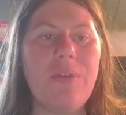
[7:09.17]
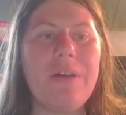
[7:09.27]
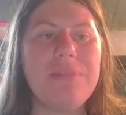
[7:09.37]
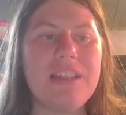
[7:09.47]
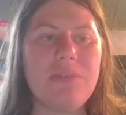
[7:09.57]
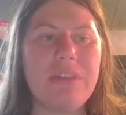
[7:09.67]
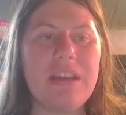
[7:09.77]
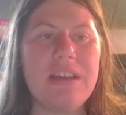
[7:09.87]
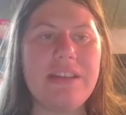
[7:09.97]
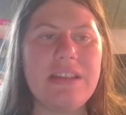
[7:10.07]
quite pleased with
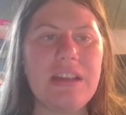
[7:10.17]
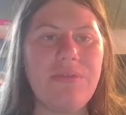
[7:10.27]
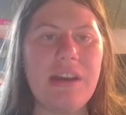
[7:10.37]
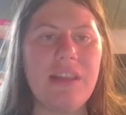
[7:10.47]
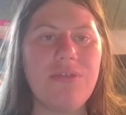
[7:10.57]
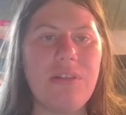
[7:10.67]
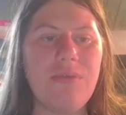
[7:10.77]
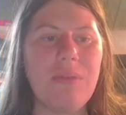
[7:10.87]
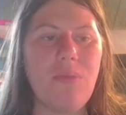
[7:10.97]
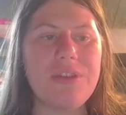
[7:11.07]
it. Reading through it
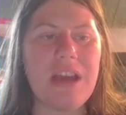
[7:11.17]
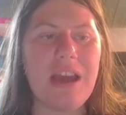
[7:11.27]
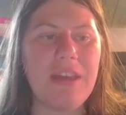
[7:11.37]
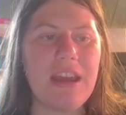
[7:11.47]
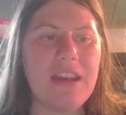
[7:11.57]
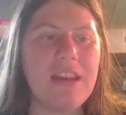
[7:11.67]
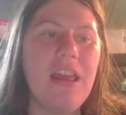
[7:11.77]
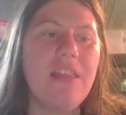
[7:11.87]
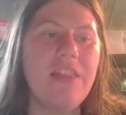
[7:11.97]
one more time again.